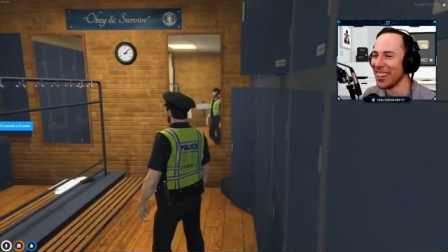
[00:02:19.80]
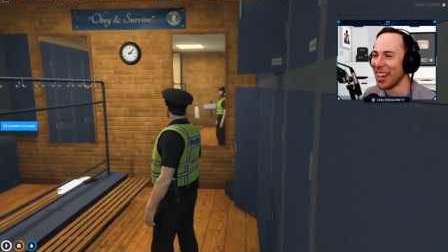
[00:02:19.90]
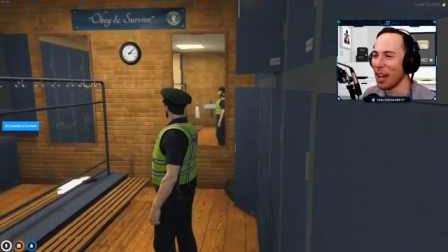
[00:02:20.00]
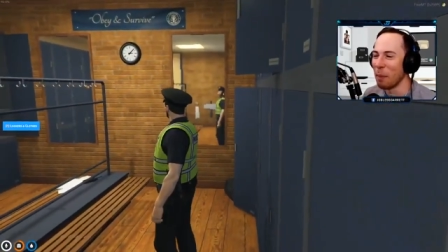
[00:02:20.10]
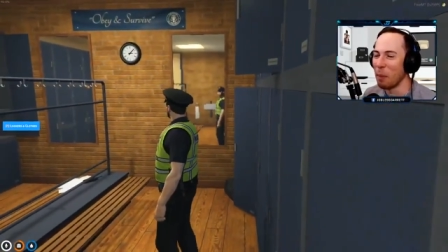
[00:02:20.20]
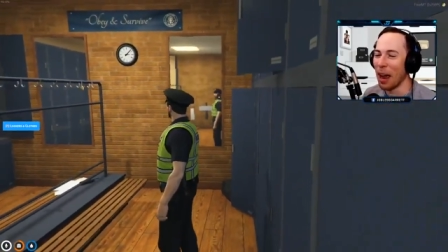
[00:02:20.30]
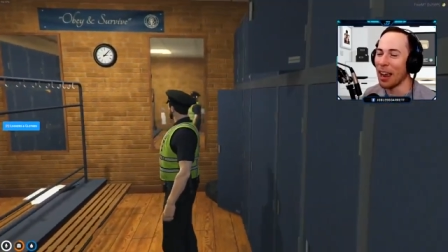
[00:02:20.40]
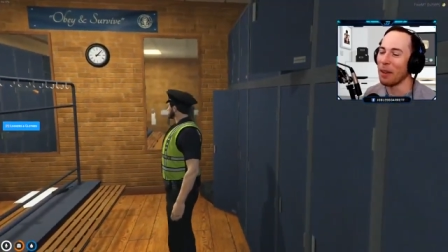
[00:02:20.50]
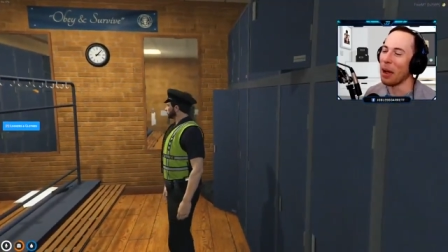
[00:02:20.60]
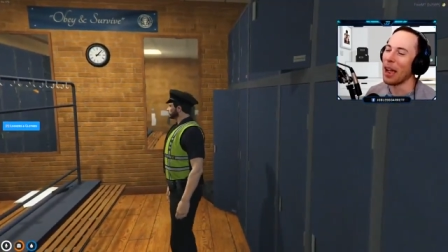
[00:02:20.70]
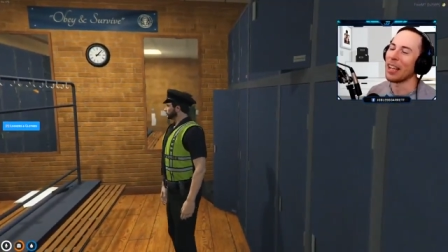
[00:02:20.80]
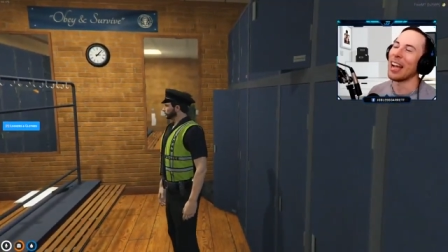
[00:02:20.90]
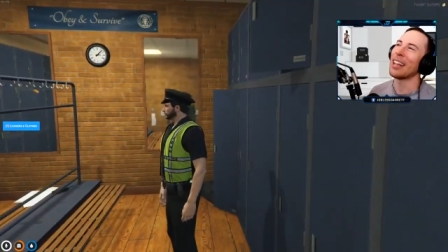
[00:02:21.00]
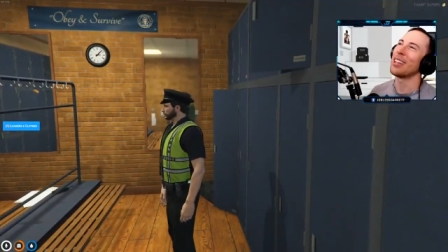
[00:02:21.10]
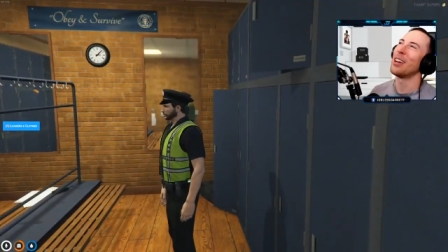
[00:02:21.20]
I I I
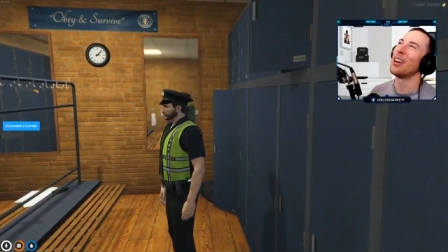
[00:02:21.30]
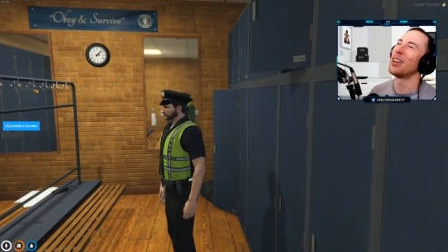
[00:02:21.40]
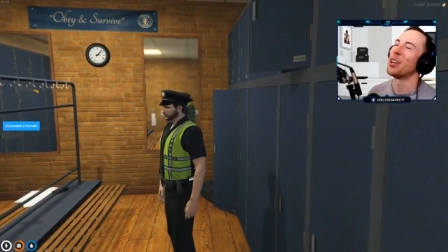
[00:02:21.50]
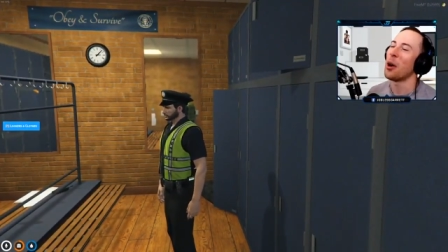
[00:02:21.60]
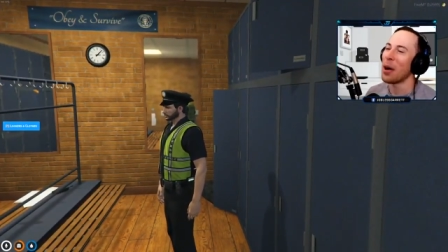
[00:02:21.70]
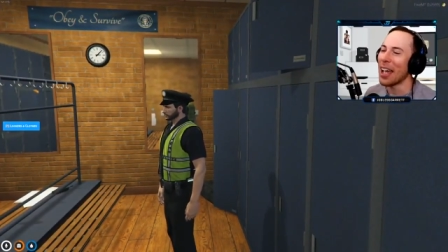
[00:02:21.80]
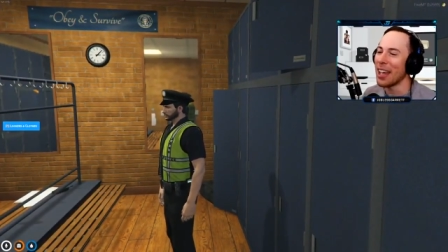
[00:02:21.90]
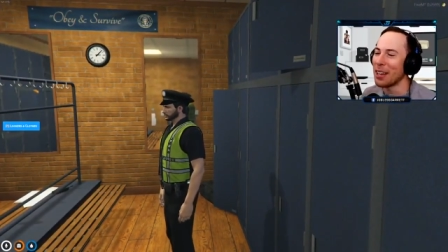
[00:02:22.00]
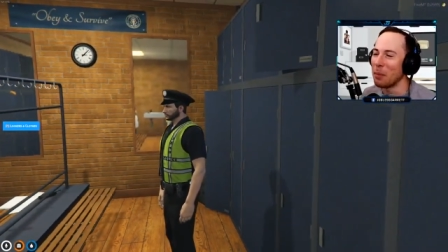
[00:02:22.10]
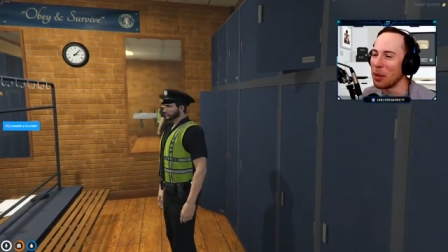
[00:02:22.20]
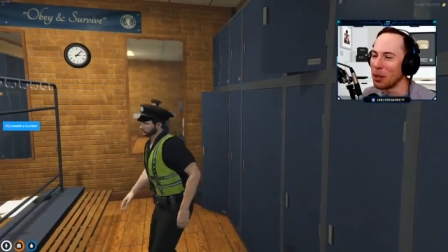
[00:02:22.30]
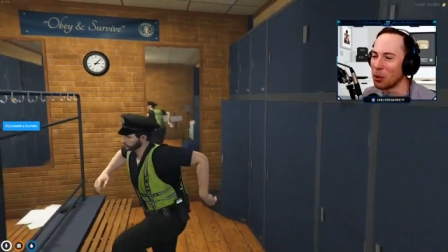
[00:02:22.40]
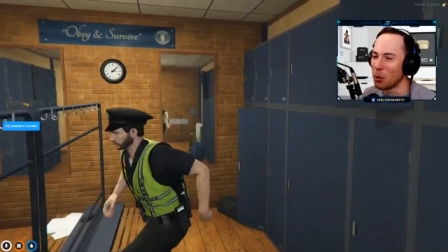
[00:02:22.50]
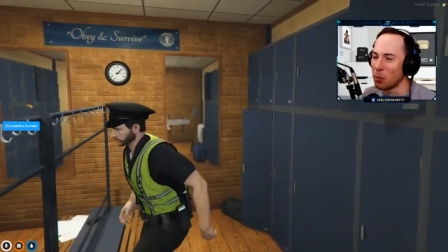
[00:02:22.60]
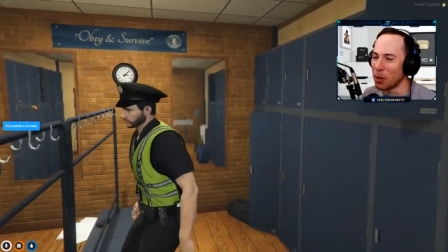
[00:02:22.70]
got the go ahead to be a
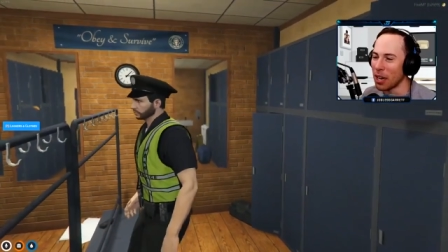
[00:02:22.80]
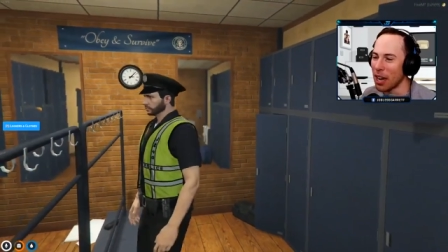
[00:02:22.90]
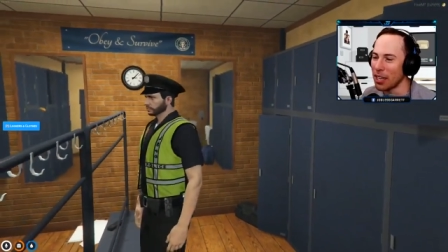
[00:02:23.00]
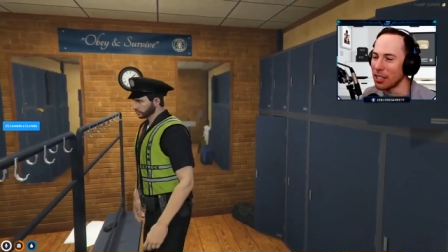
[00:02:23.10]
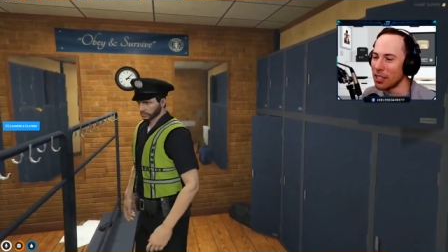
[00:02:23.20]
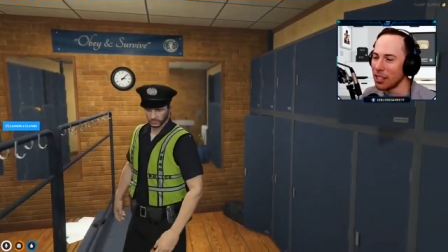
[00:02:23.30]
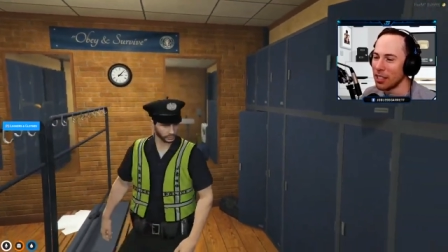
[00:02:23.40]
trooper, guys.